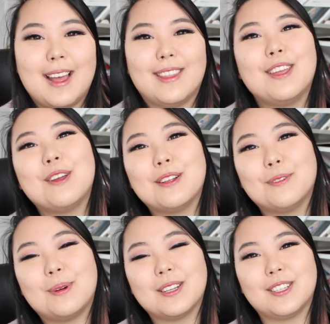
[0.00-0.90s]
Yeah, thank you guys
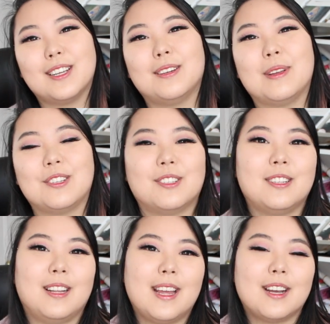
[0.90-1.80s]
for watching. Make sure
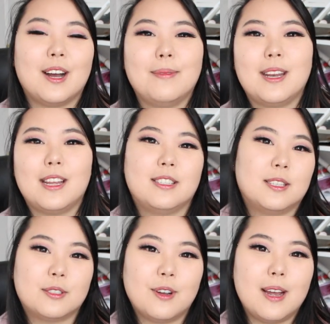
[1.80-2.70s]
to like, comment, and
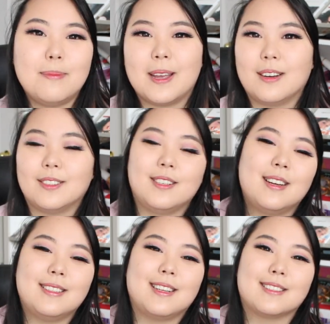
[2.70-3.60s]
subscribe, and I'll see you
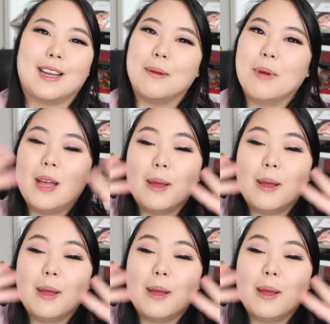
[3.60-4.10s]
guys next time.